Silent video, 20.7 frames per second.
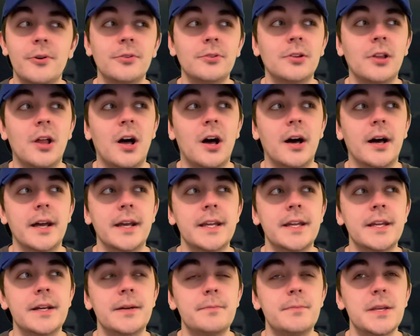a
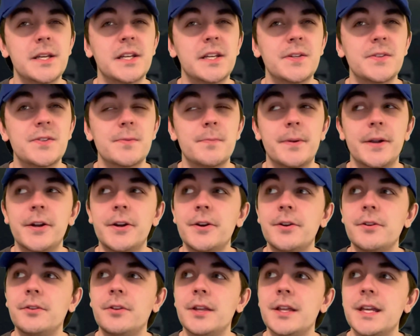lie because
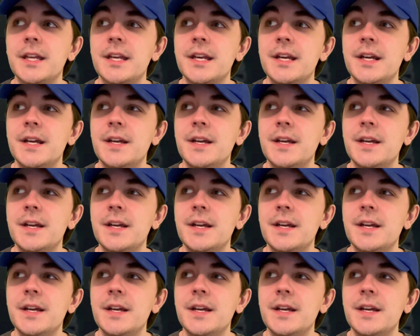apparently